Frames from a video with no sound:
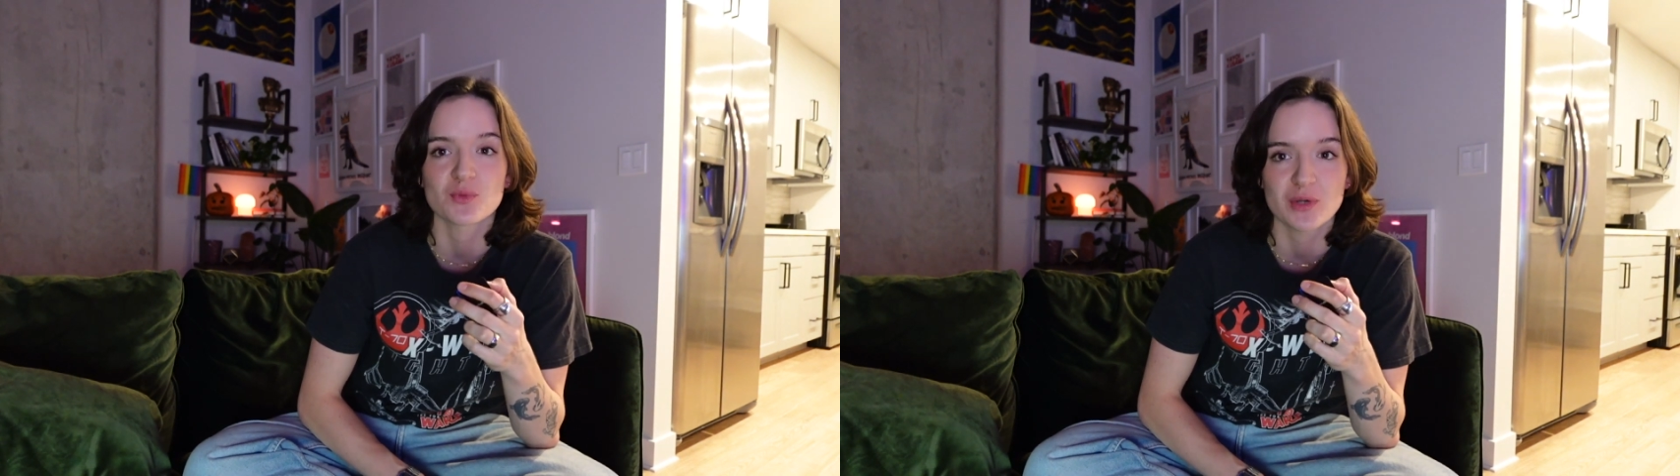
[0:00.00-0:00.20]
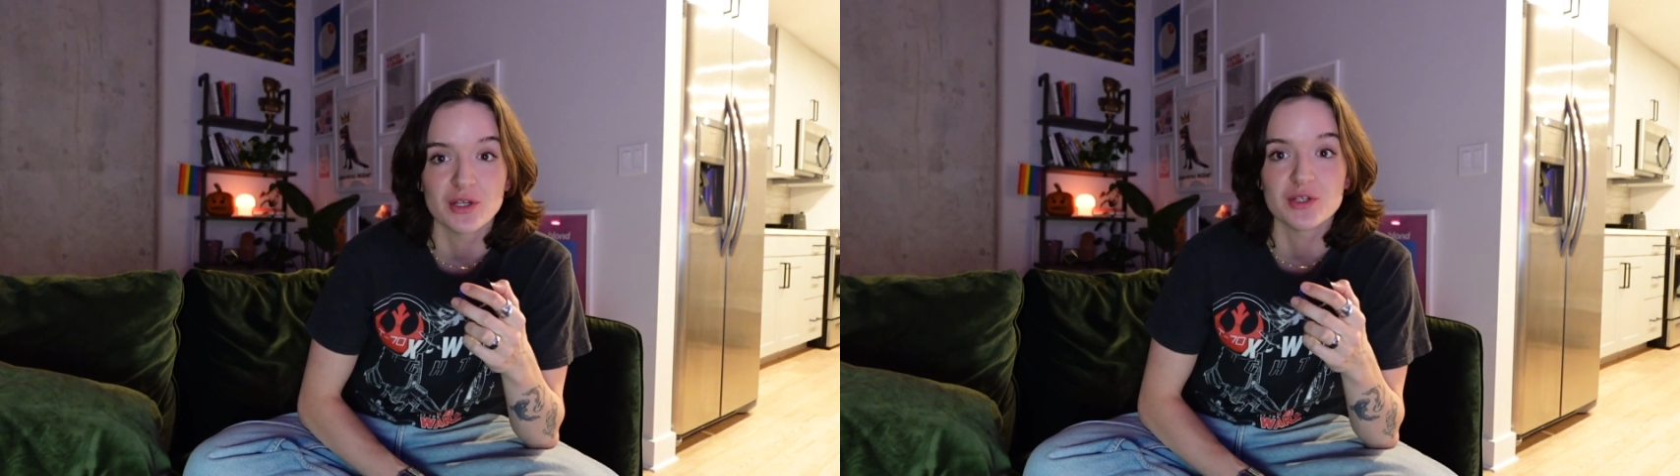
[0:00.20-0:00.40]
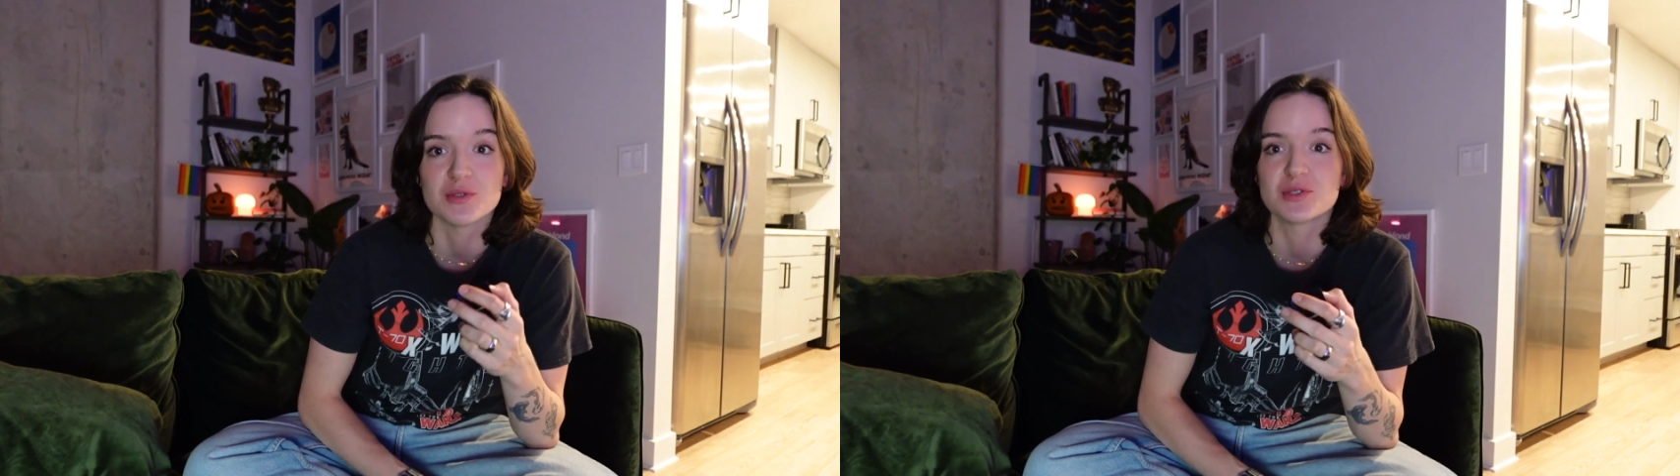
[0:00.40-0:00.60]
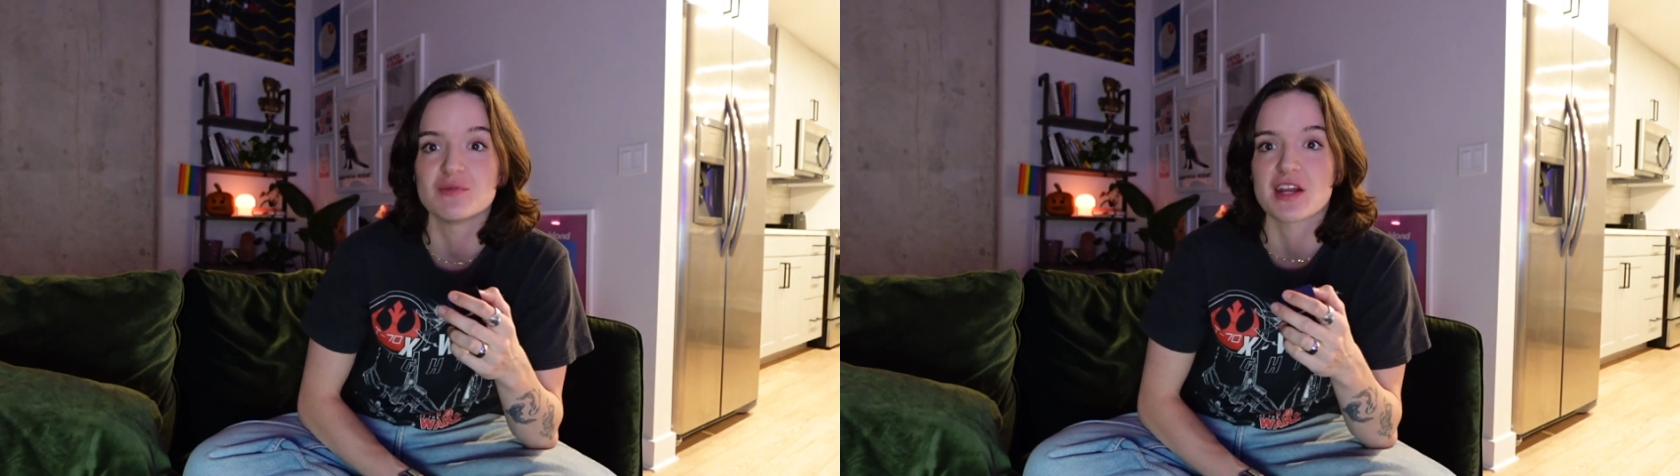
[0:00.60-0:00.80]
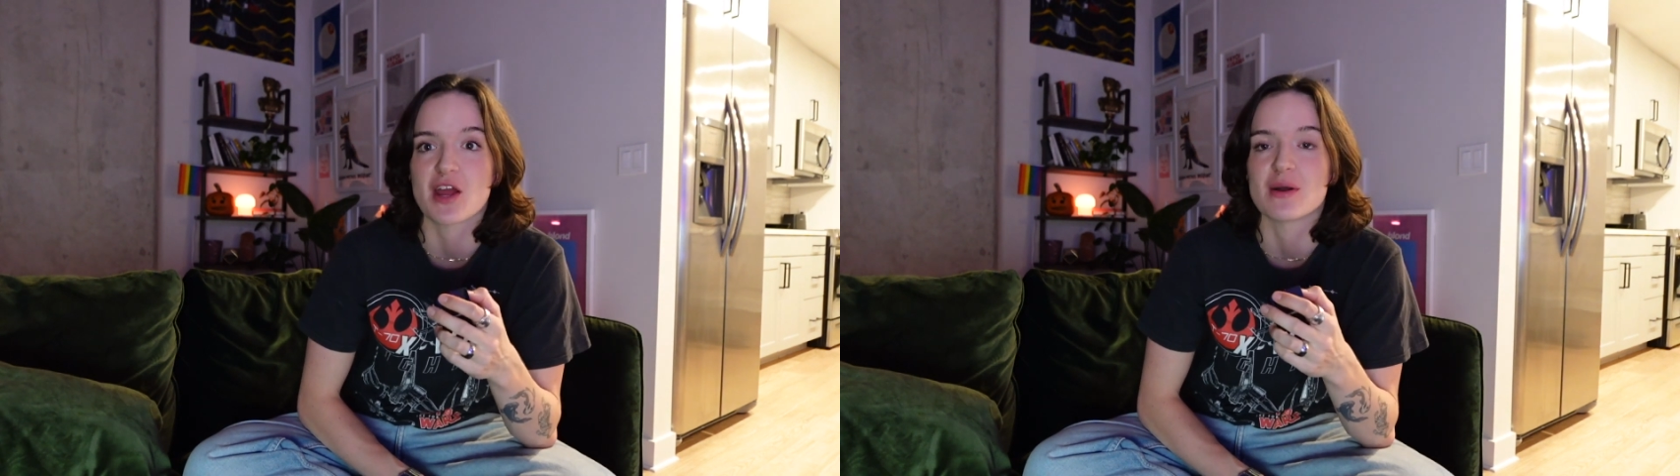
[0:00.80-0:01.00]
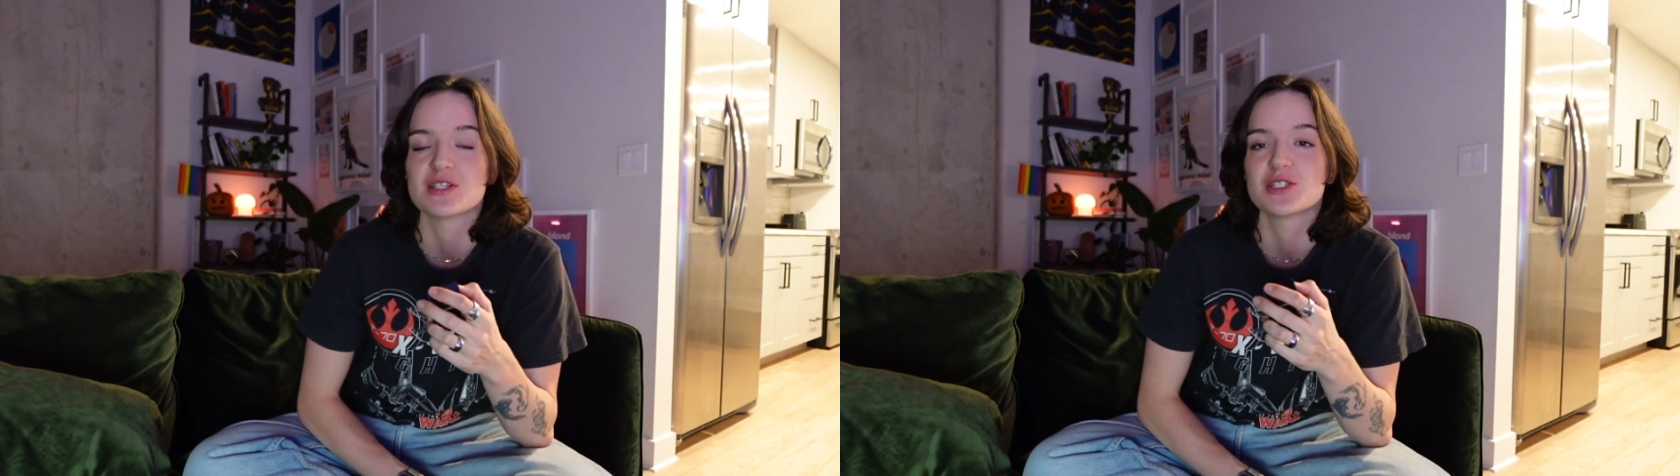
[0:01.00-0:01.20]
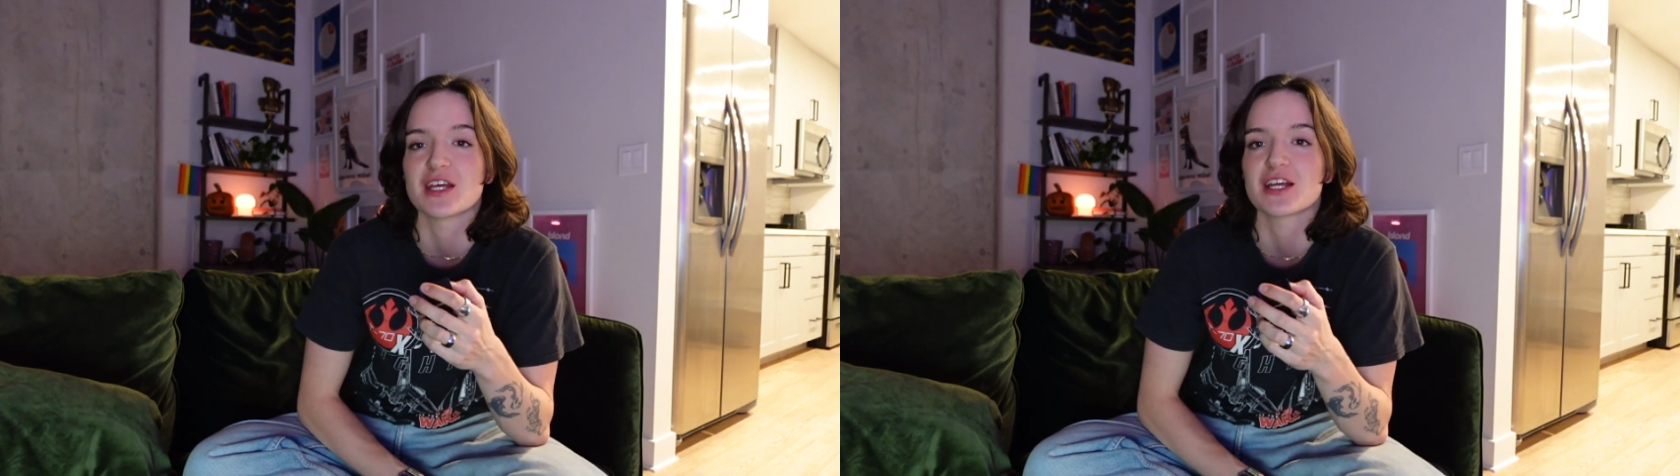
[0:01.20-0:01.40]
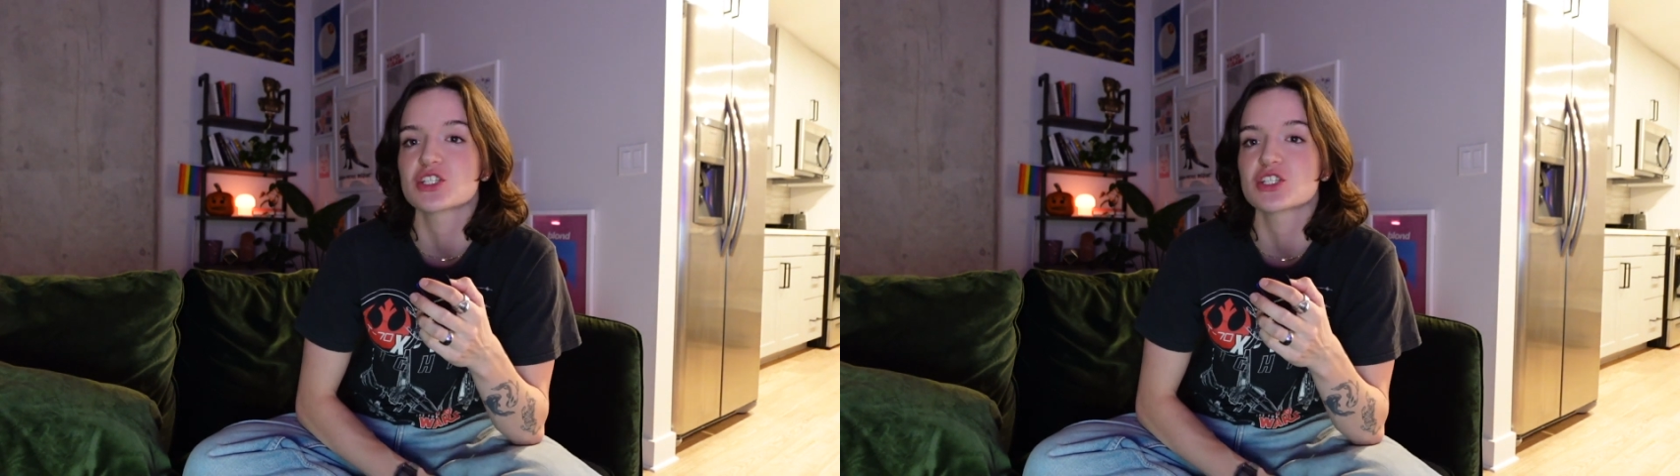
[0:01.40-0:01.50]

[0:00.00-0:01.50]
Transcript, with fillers: real YouTube video and to like